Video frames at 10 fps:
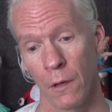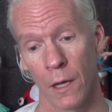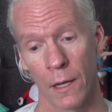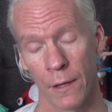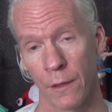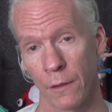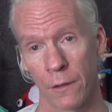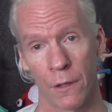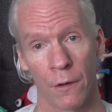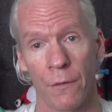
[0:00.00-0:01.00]
And I think
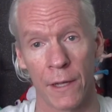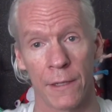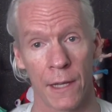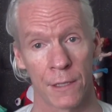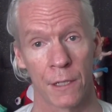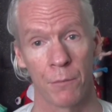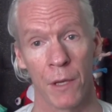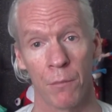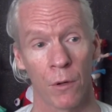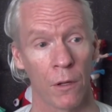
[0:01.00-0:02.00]
that they're fantastic
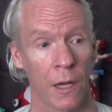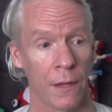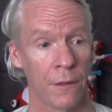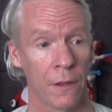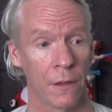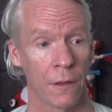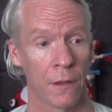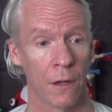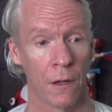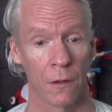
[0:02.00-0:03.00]
people. I think that
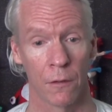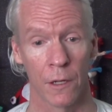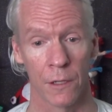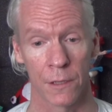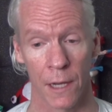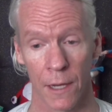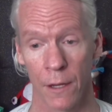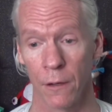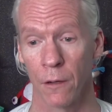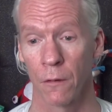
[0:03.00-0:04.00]
their
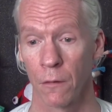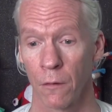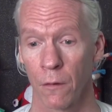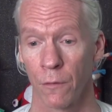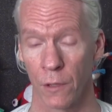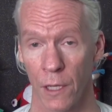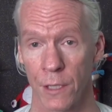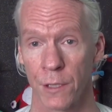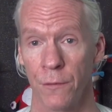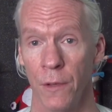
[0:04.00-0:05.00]
entire
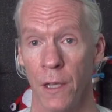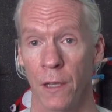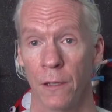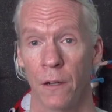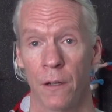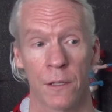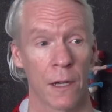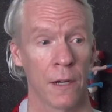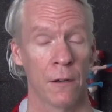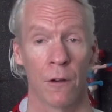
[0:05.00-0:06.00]
philosophy and their
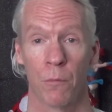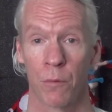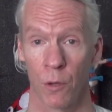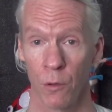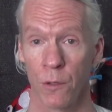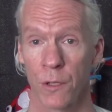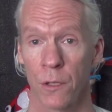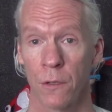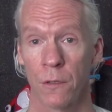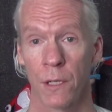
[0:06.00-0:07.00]
entire
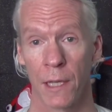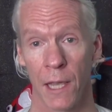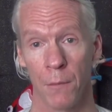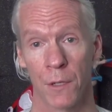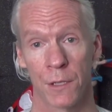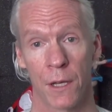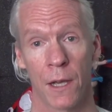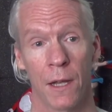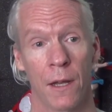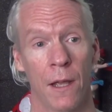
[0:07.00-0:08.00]
approach to game
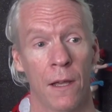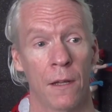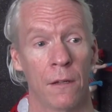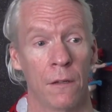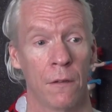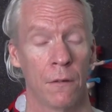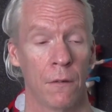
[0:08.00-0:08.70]
design and